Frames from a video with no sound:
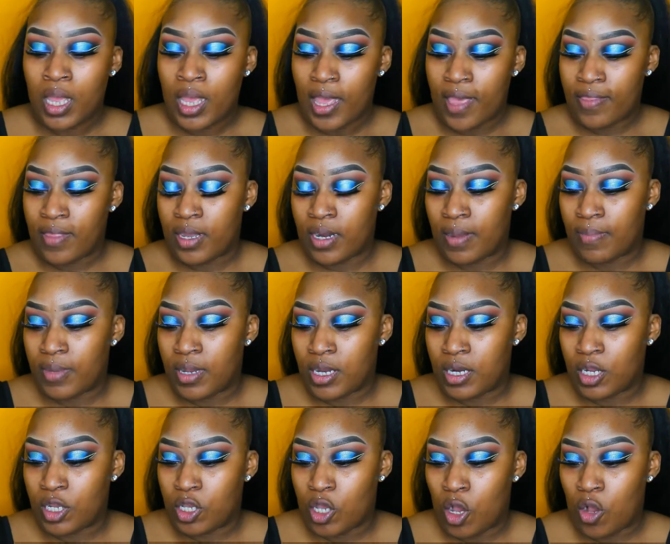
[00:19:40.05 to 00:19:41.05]
And then I'm going
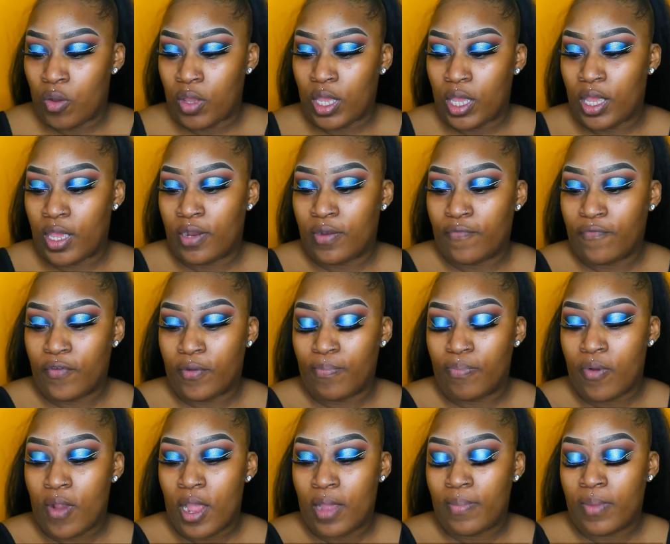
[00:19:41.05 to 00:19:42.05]
to go in for
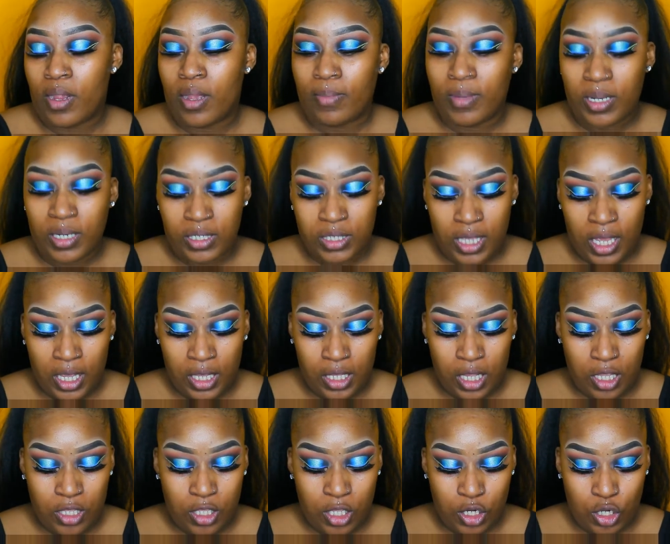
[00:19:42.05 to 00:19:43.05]
primer. I'm going to take
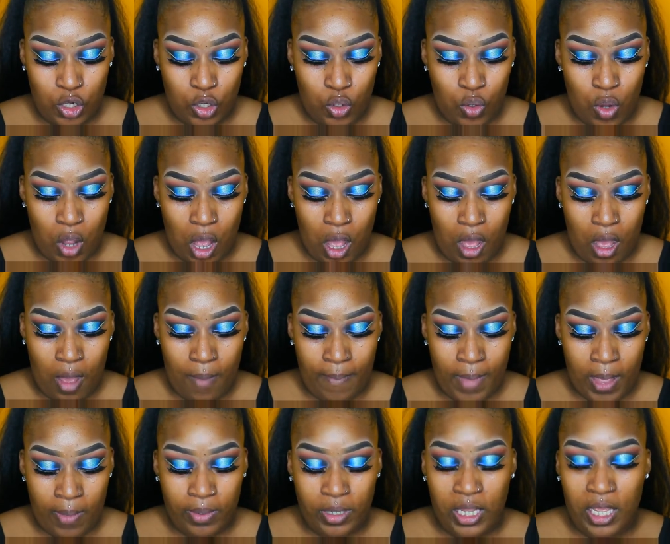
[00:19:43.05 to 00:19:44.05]
the new
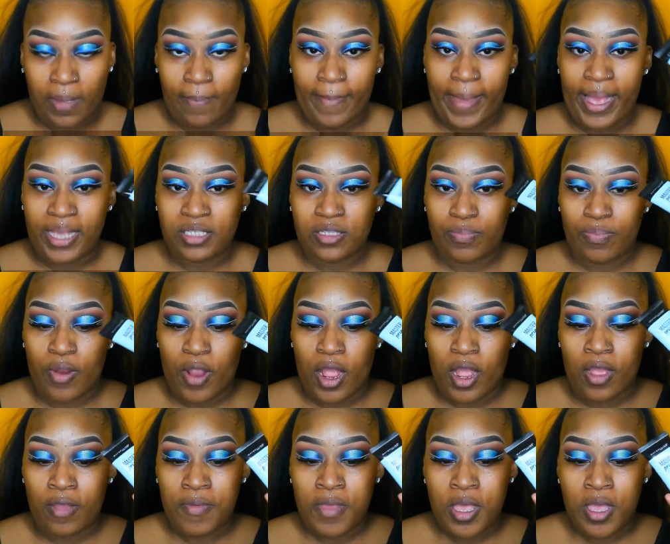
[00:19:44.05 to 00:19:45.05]
Maybelline Master
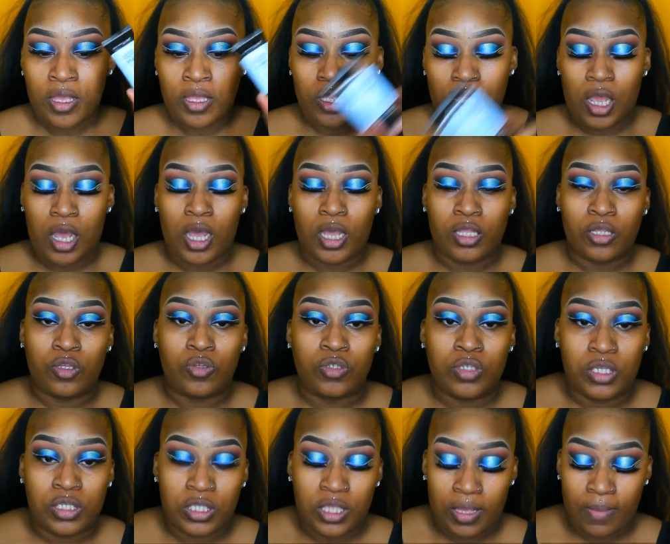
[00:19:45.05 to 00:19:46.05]
Prime. Y'all, I used
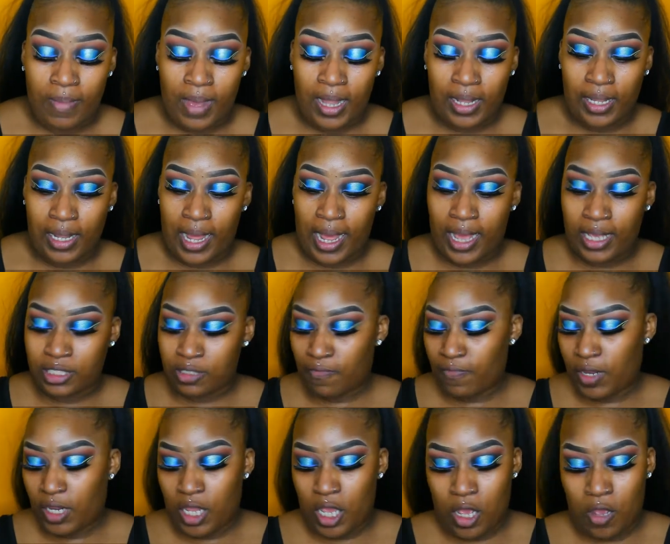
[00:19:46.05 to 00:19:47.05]
this in my last
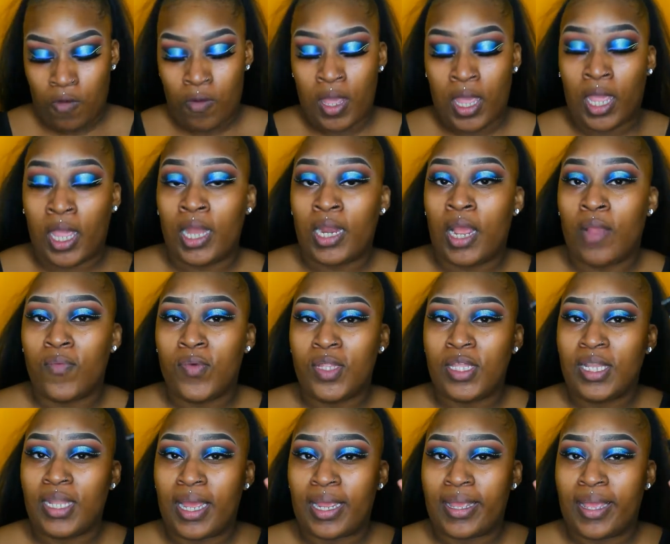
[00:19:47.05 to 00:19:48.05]
video. And I really
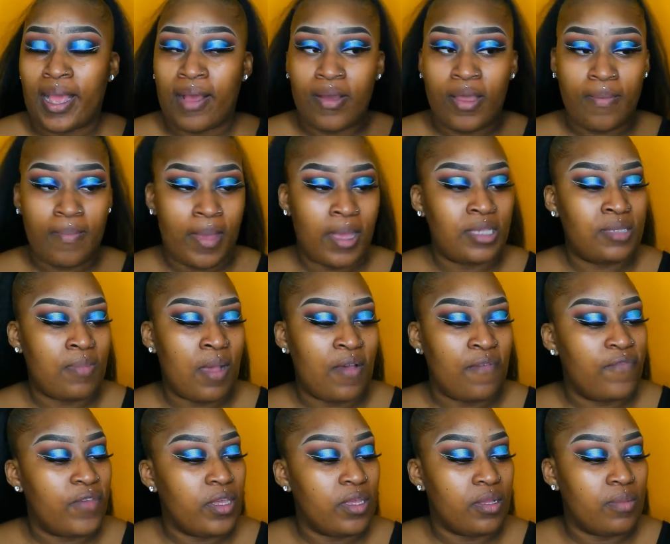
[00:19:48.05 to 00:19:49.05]
like how it makes my
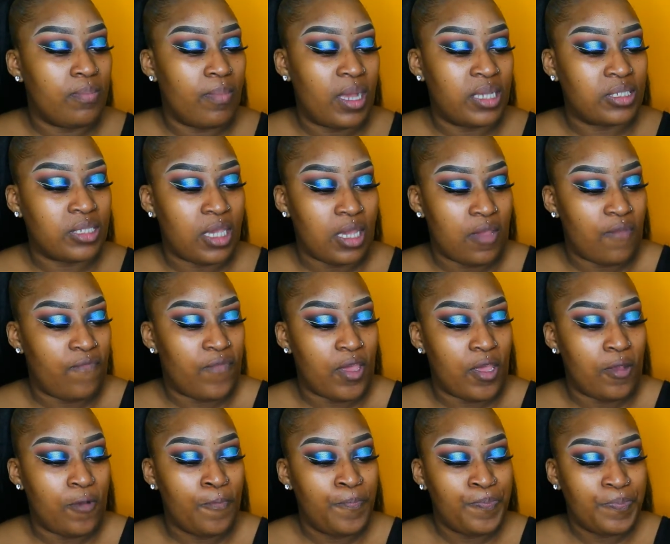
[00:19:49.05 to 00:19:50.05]
skin
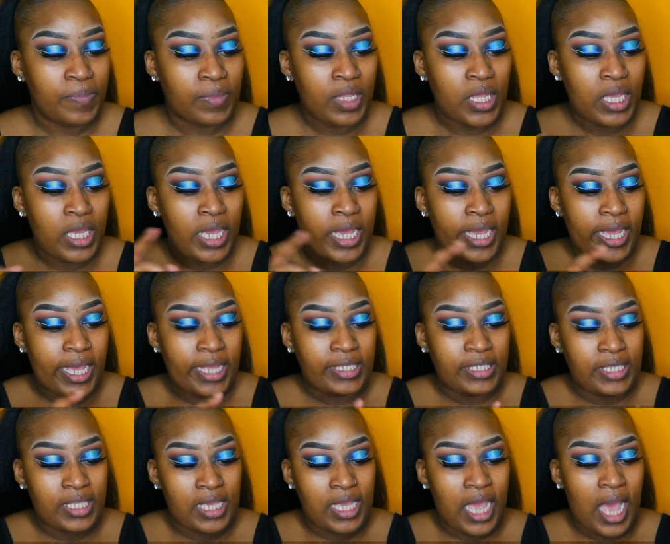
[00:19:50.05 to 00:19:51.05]
feel. It's
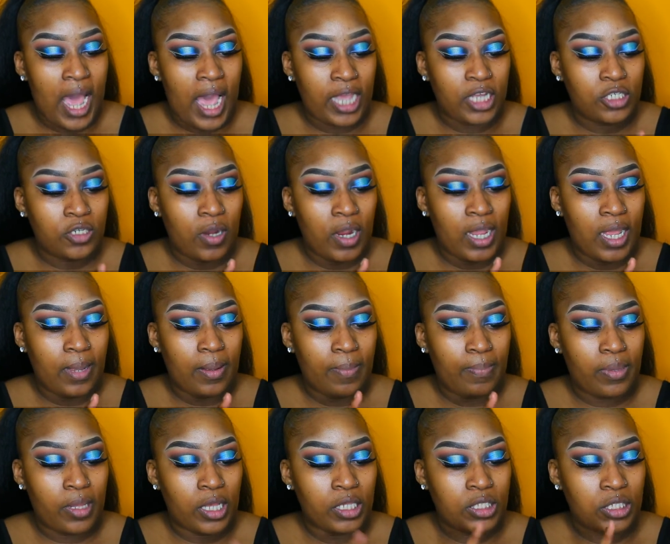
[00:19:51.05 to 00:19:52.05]
the Hydrate
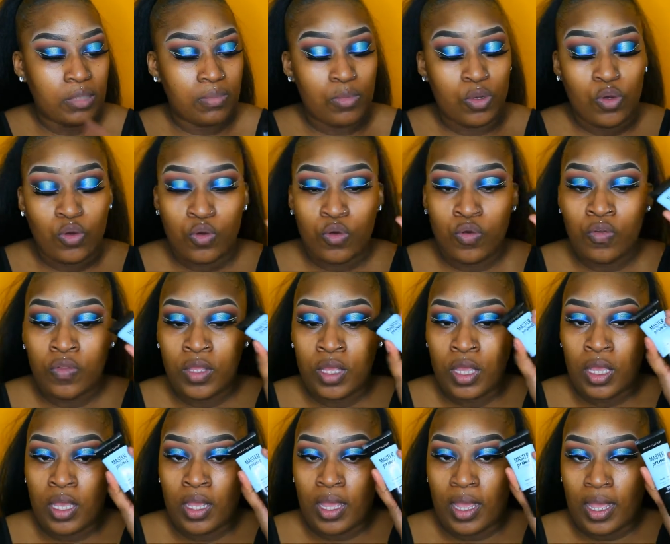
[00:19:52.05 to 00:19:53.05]
Plus Smooth
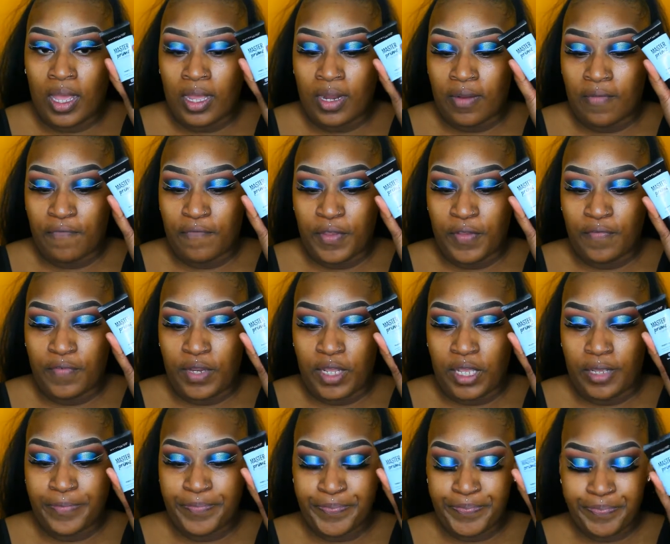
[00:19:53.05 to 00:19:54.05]
in 50.